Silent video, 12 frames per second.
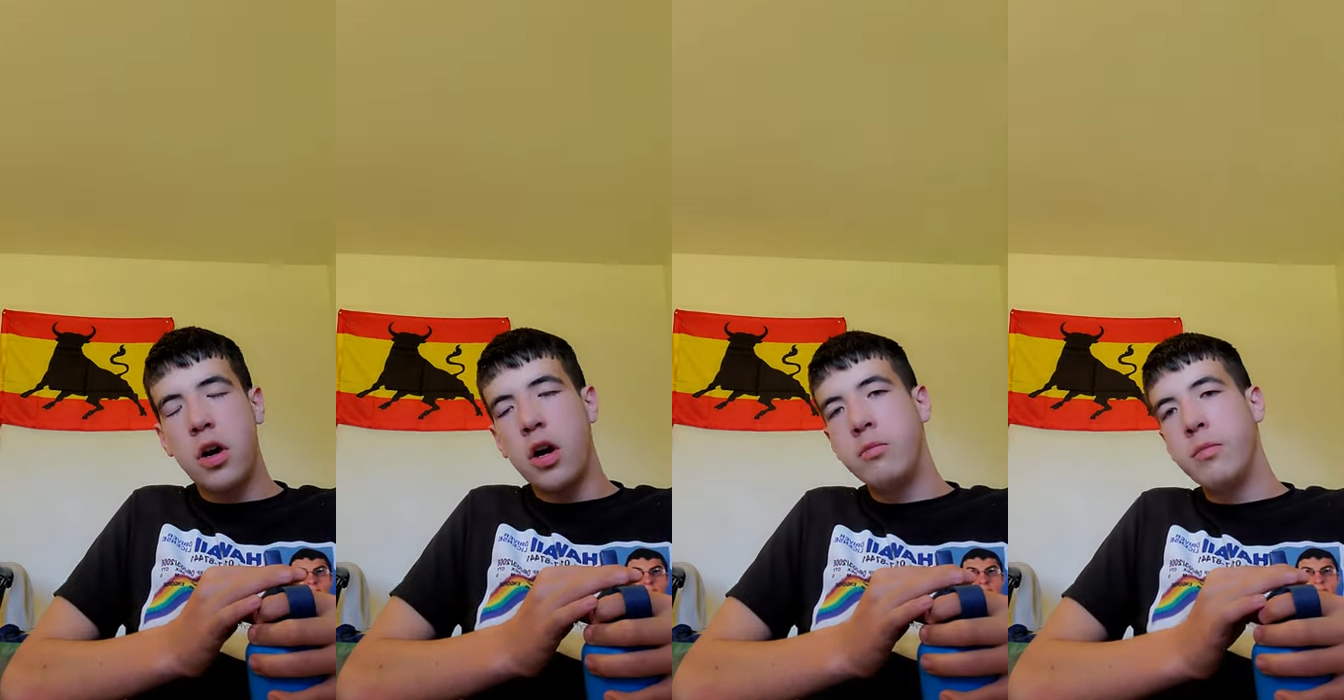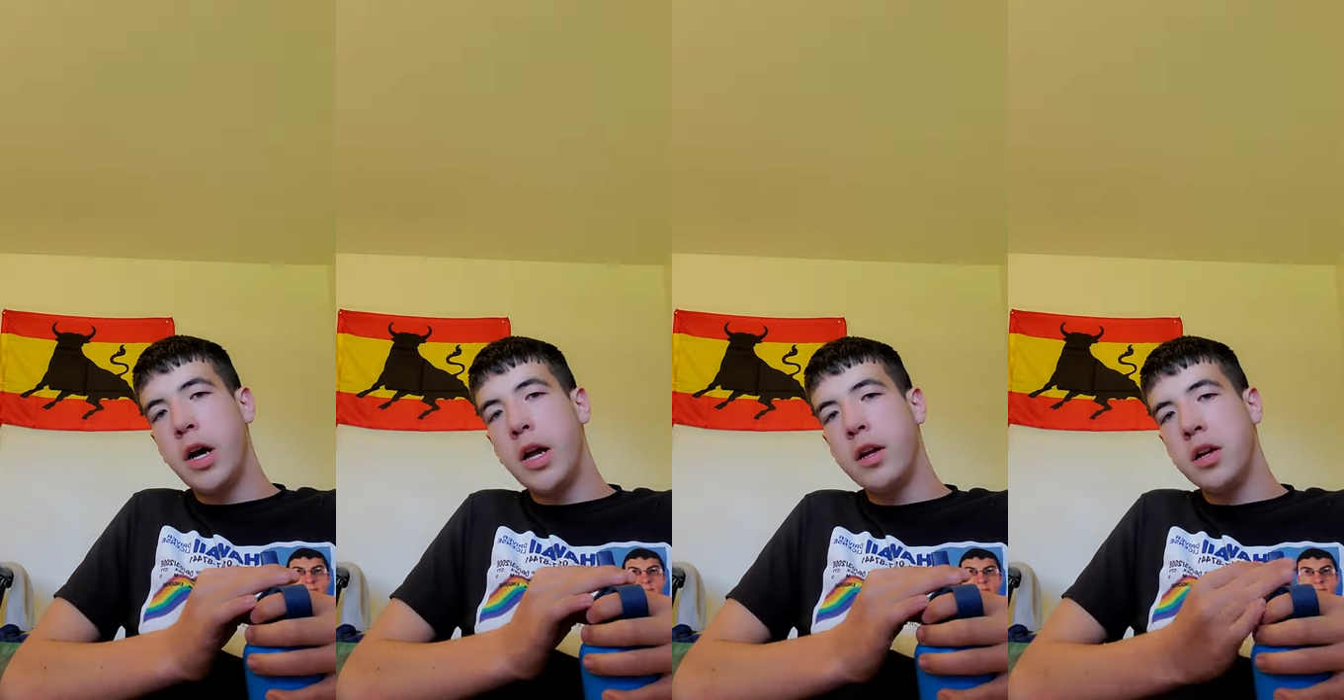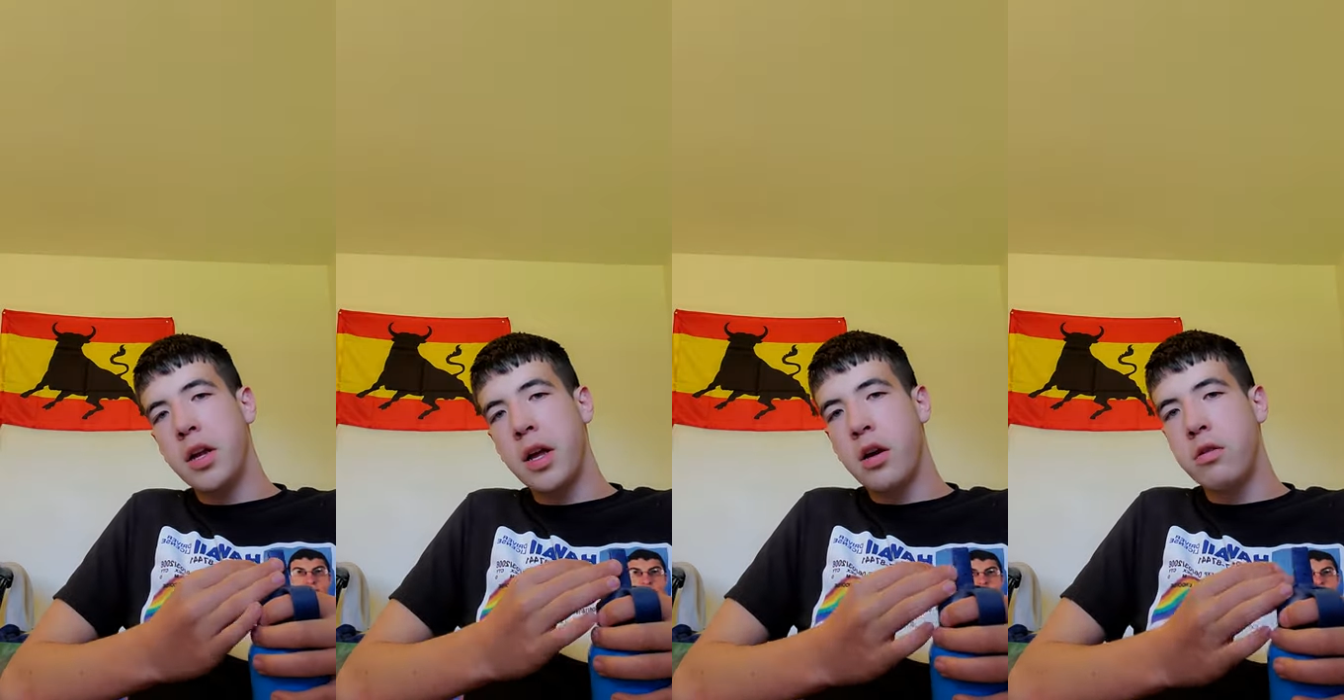on my
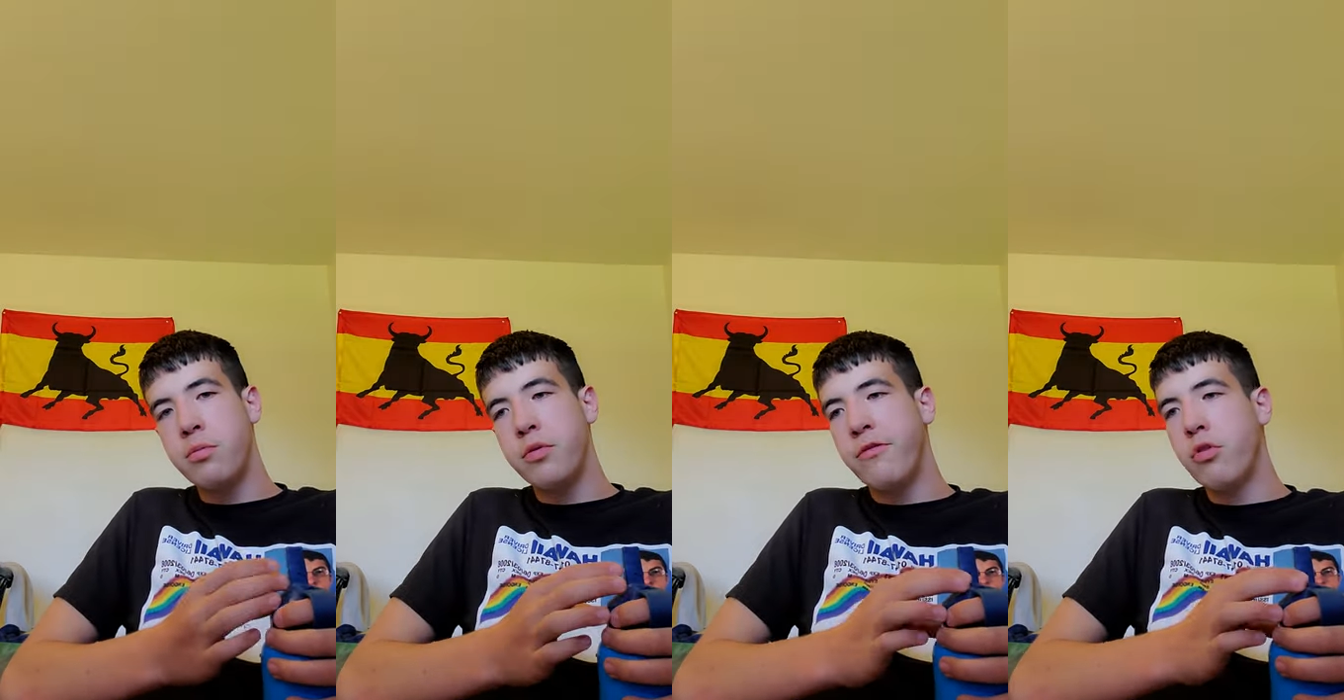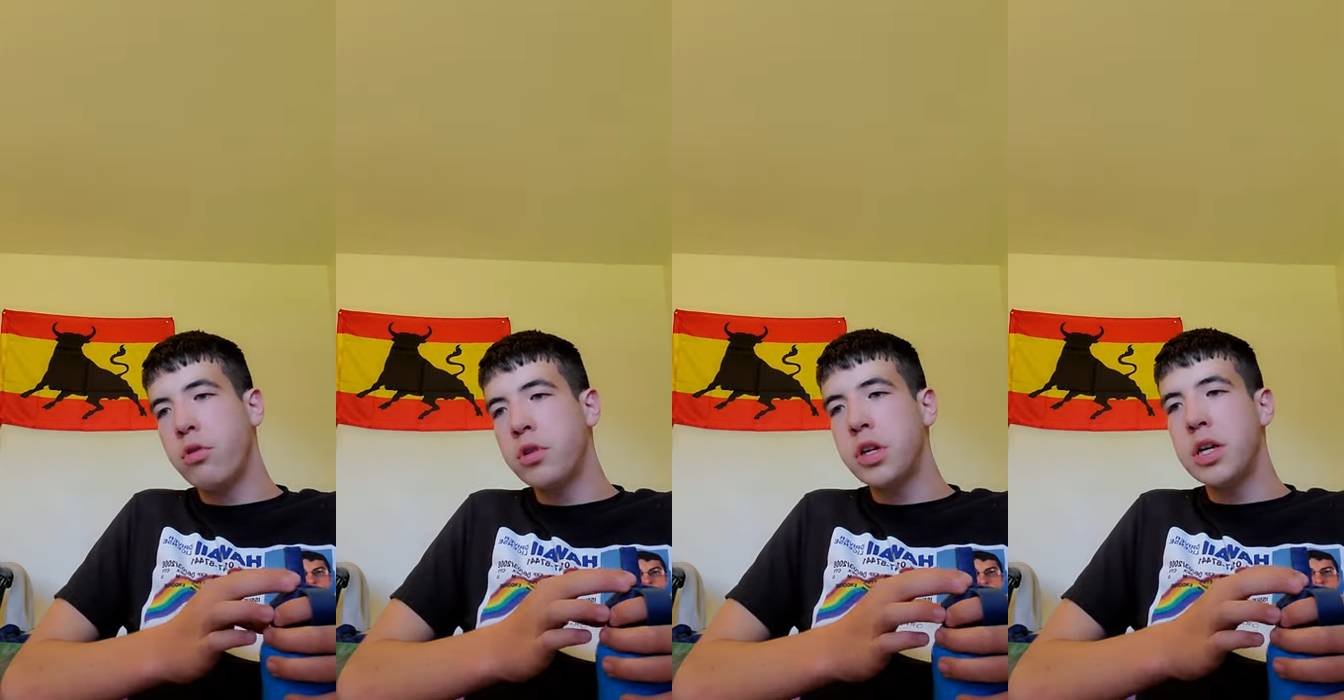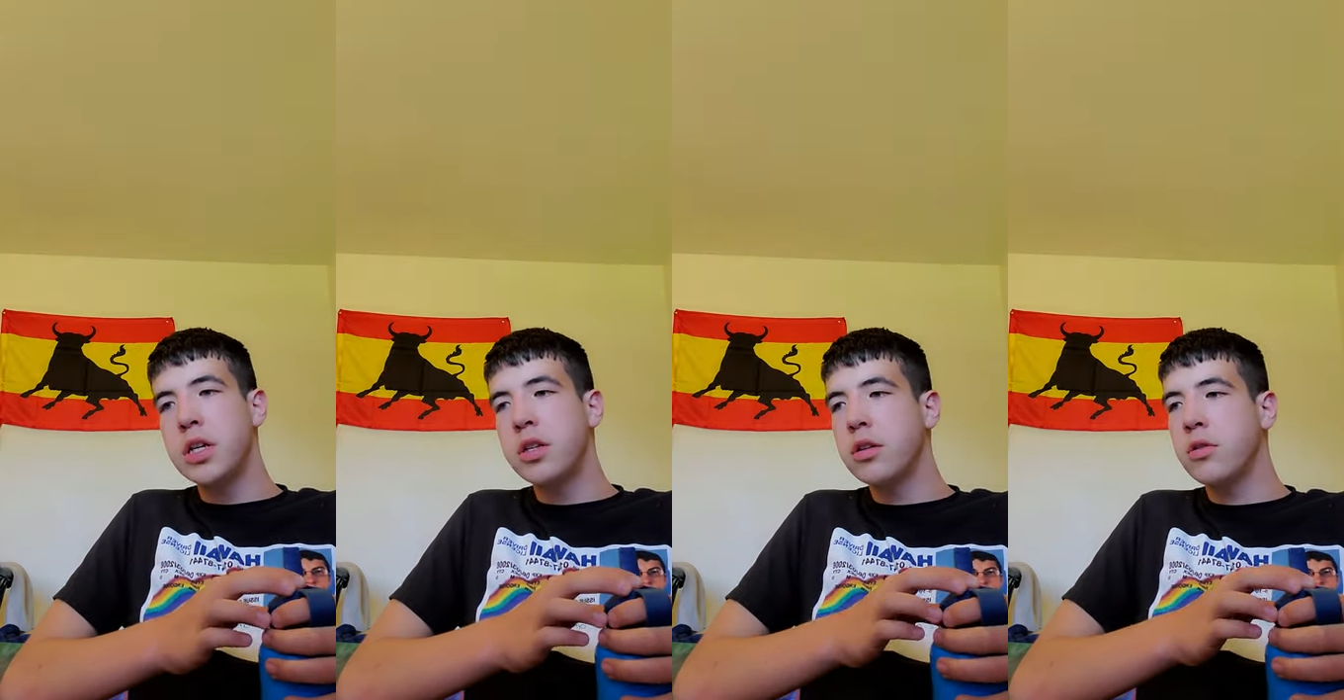account before
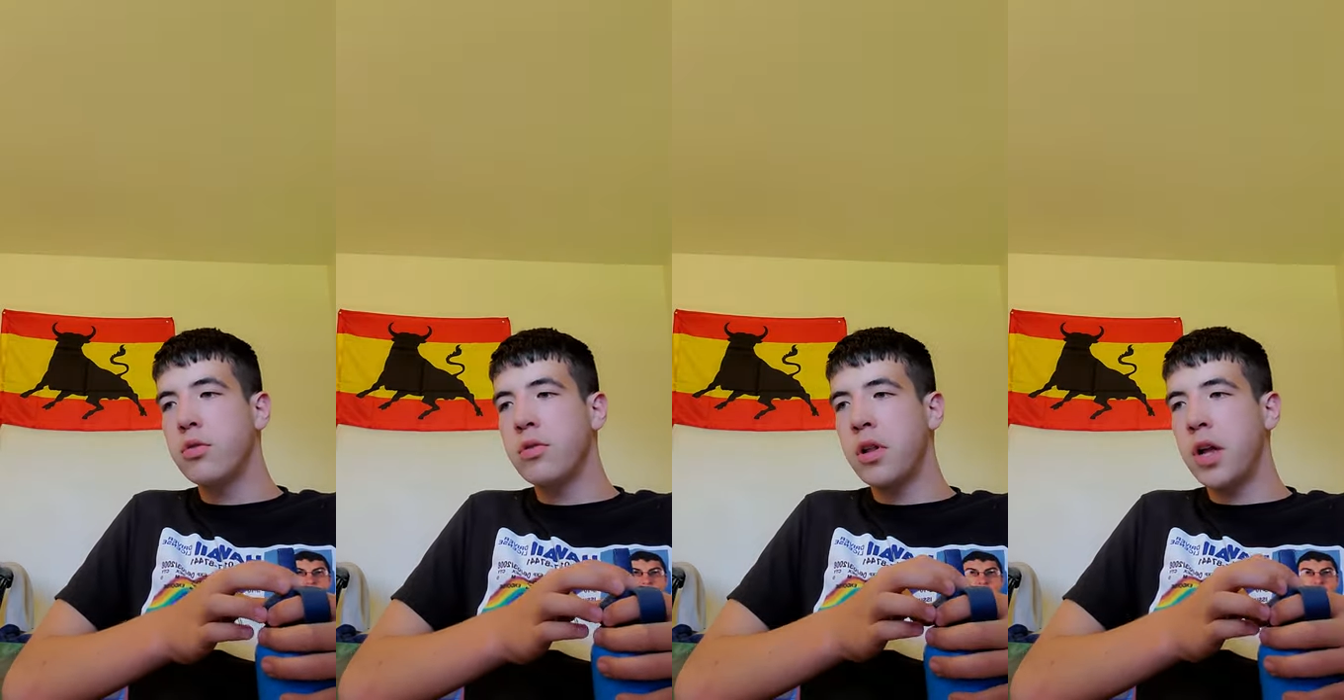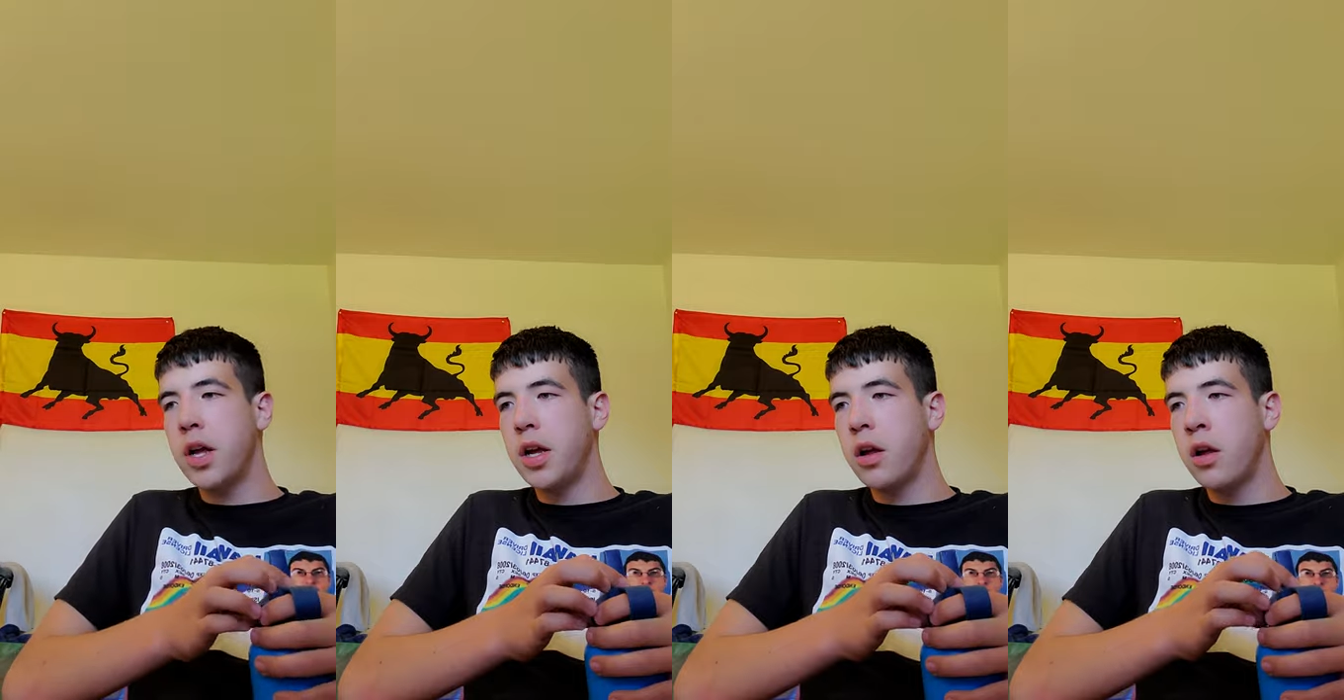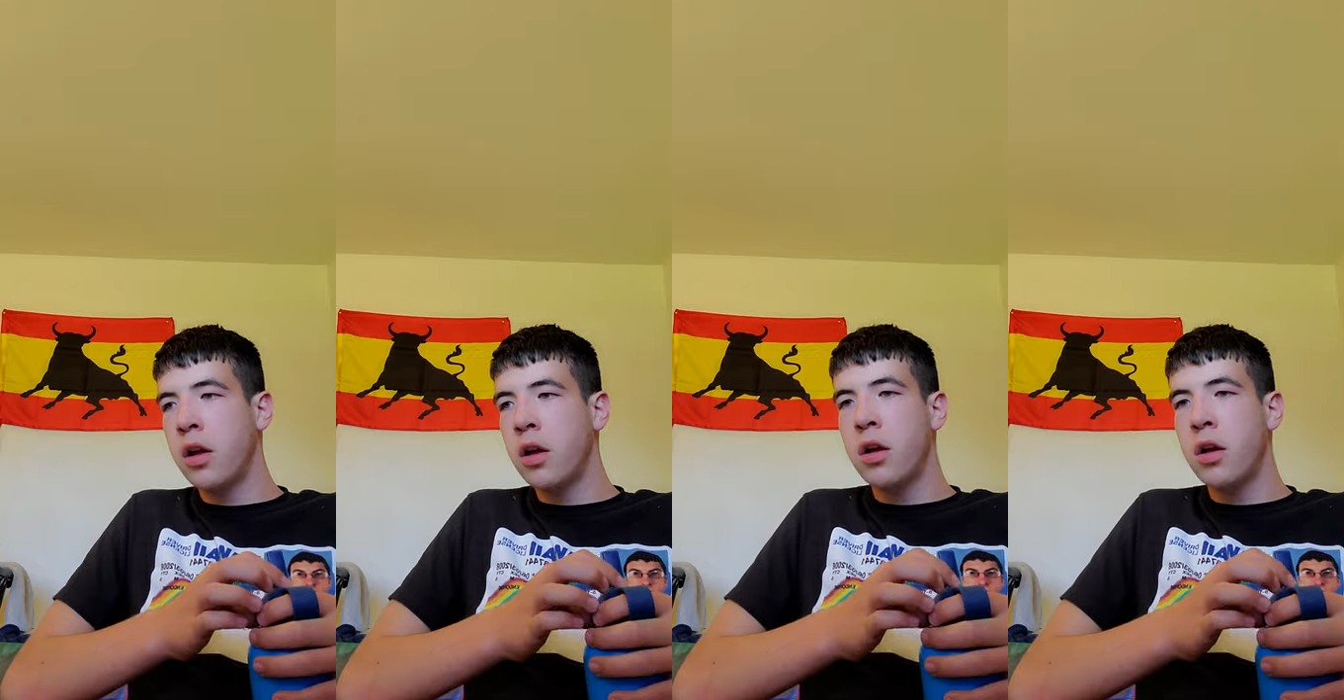this were like